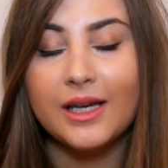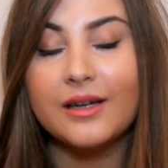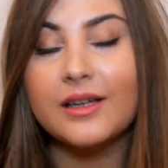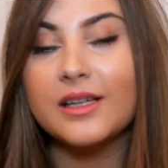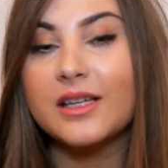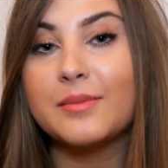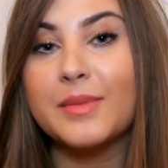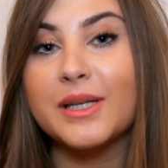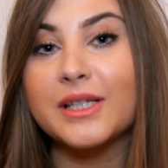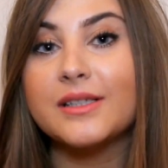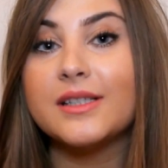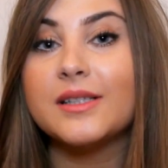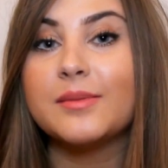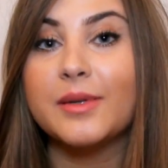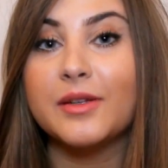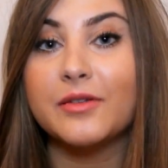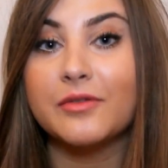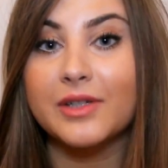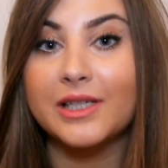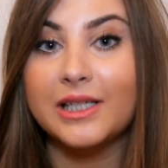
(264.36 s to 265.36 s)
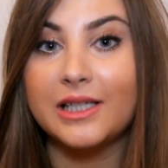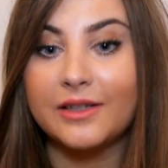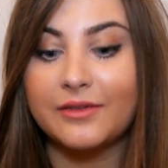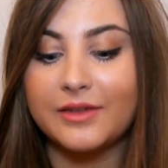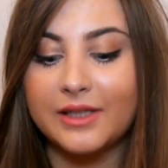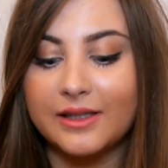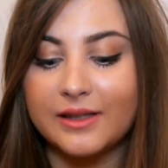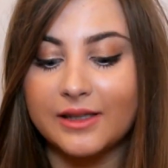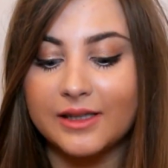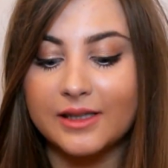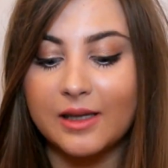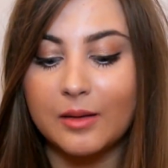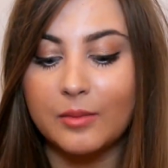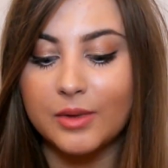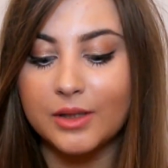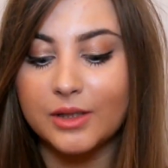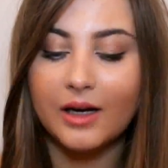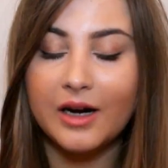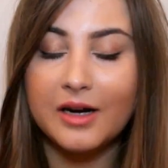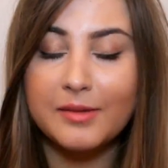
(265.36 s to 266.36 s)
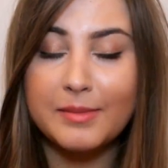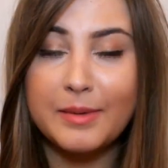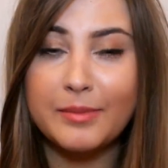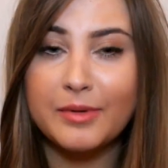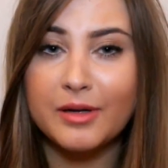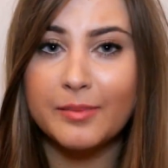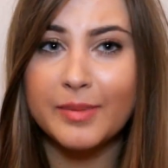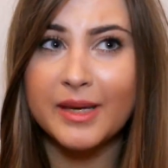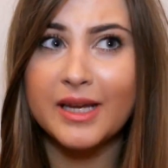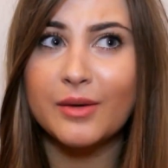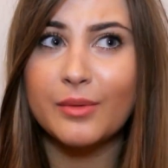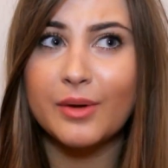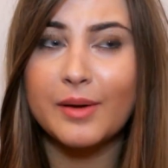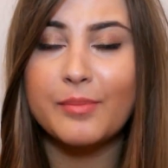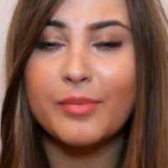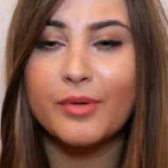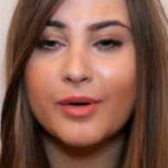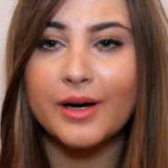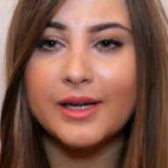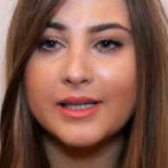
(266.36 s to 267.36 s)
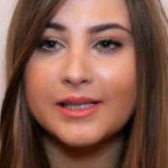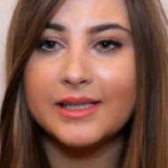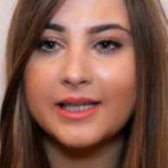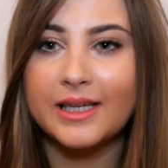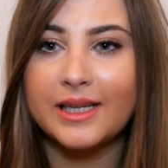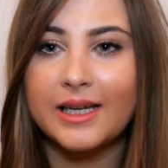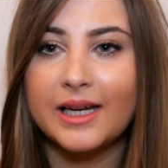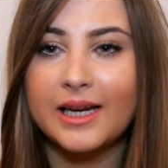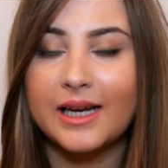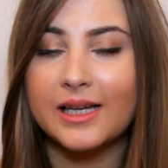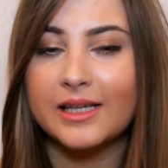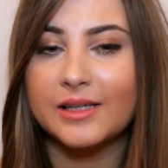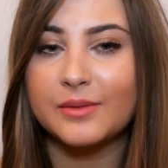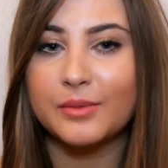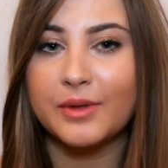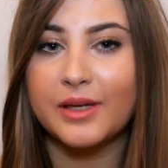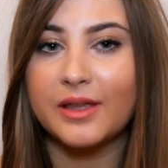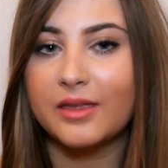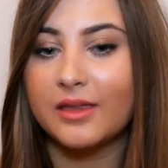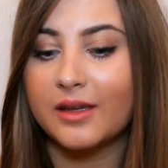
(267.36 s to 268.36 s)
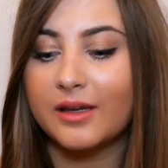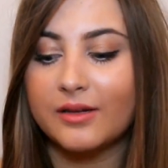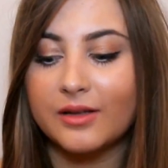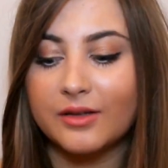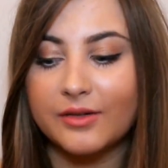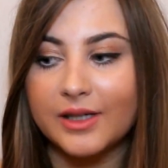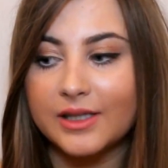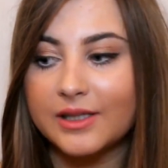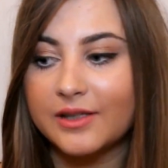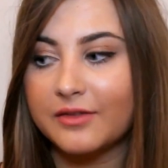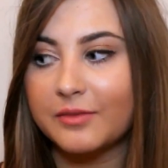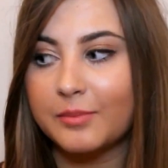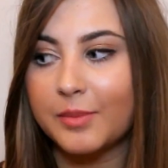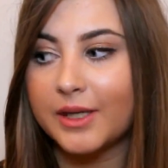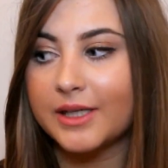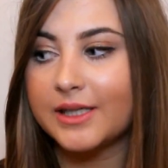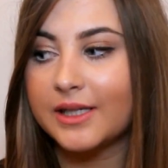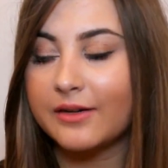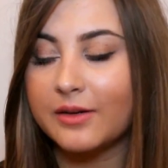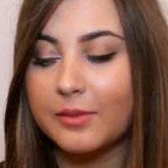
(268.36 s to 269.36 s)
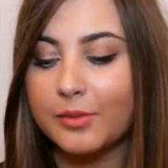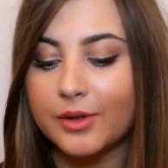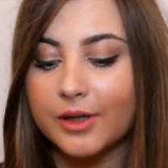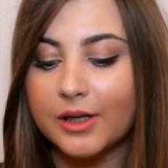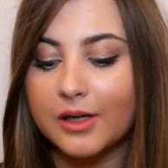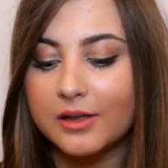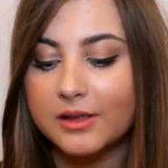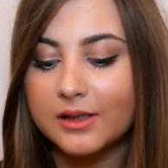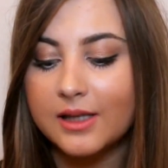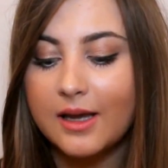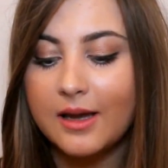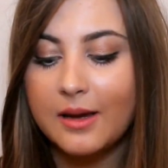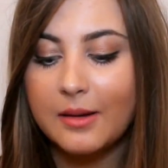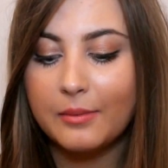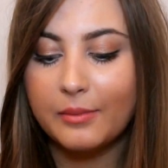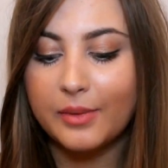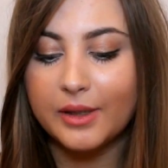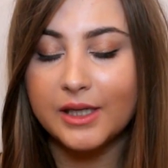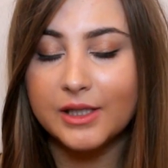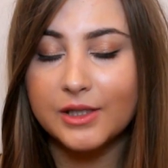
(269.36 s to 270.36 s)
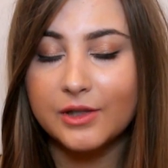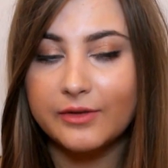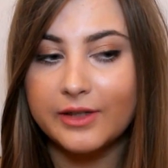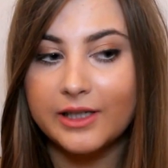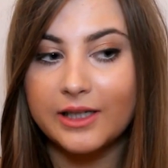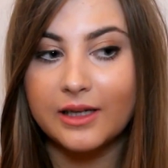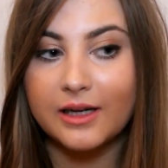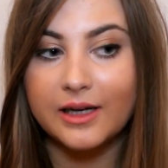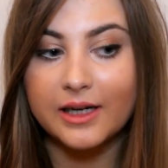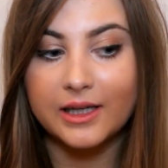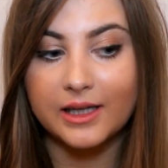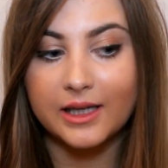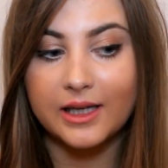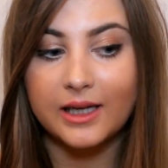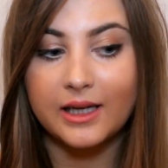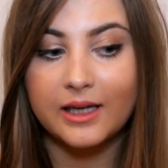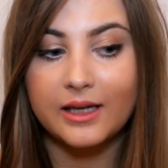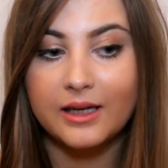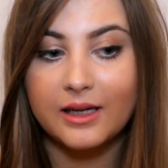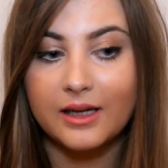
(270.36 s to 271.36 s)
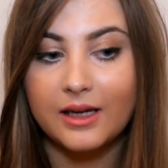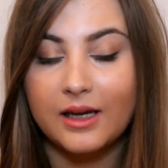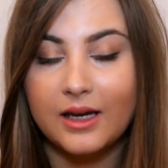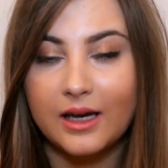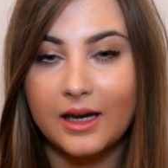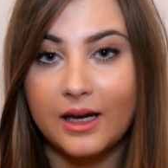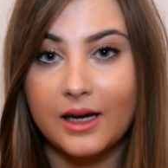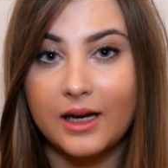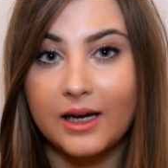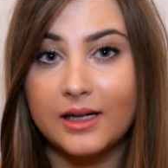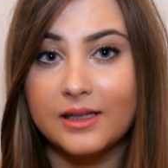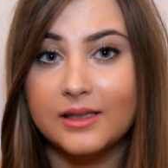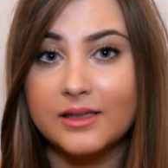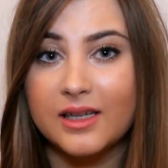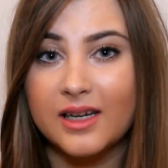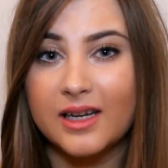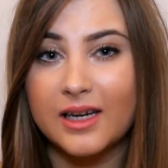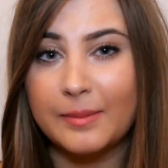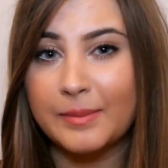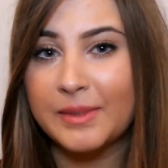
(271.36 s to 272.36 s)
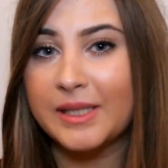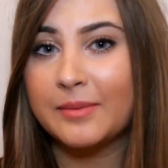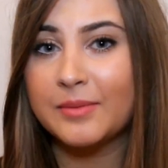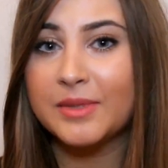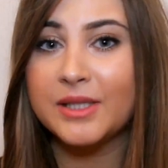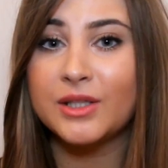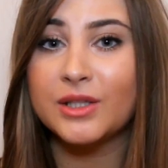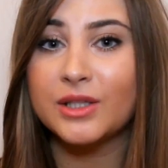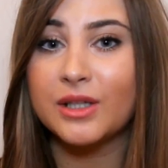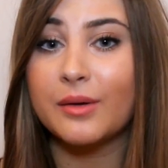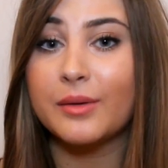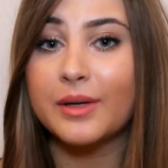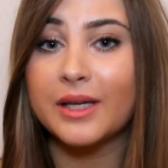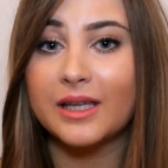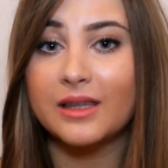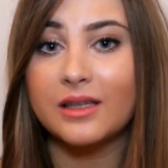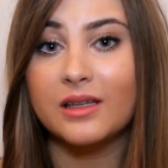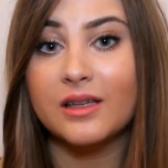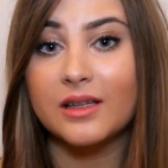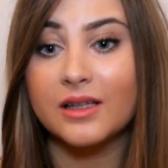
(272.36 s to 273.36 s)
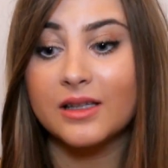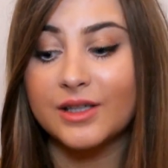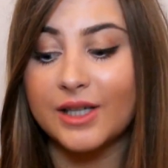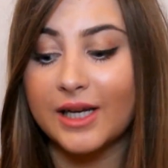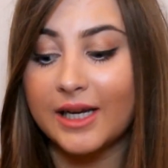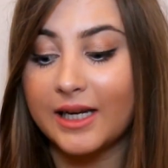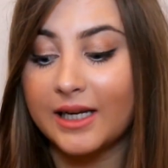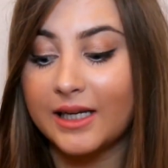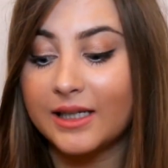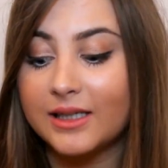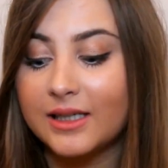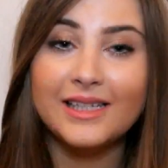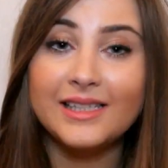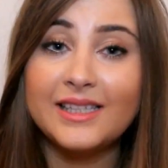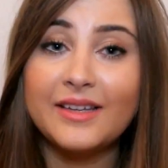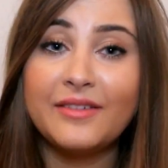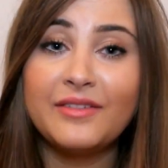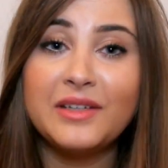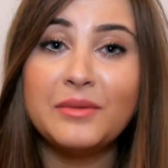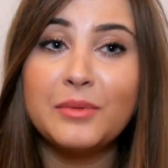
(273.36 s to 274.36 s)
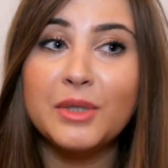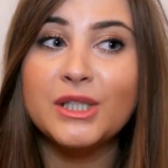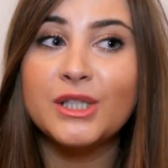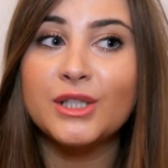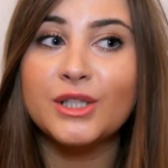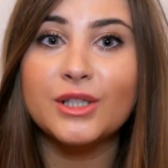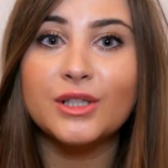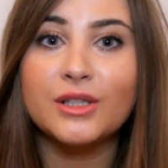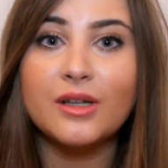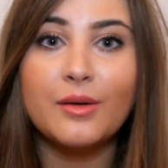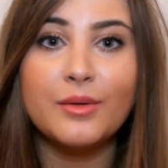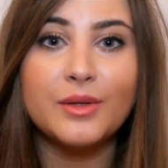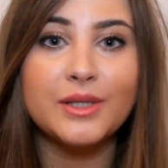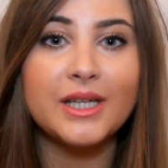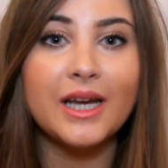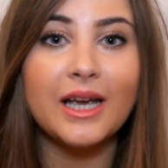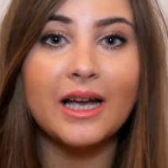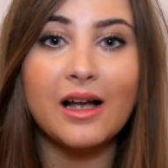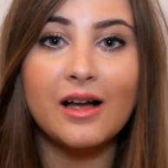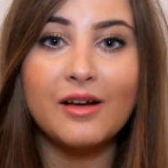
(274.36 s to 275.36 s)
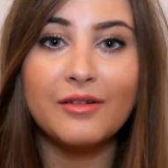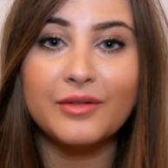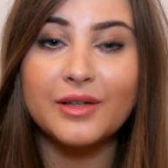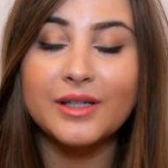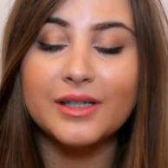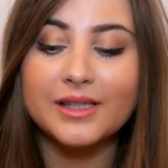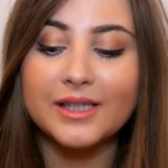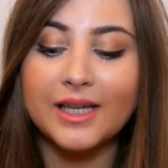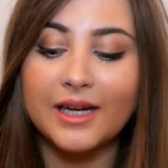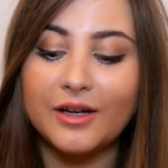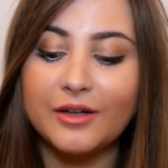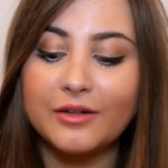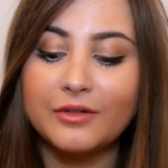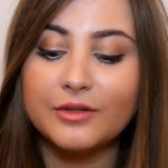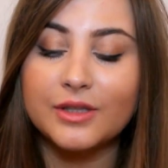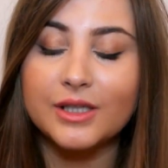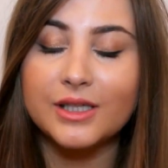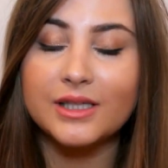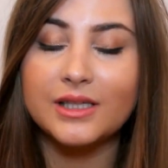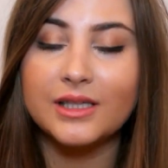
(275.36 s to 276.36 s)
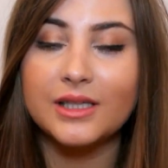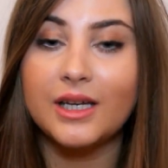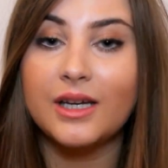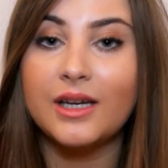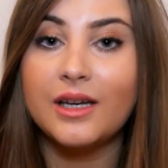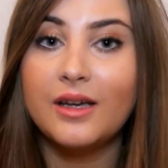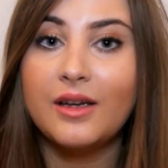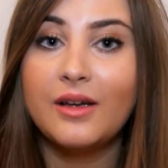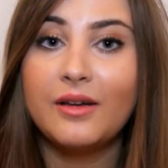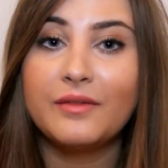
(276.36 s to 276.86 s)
and I can imagine this being really lovely in the summer. I remember it being quite pricey as with the rest of By Terry products, but I do really like it and I am tempted to go and get the other shade. It's definitely one to just go and check out for yourself, just to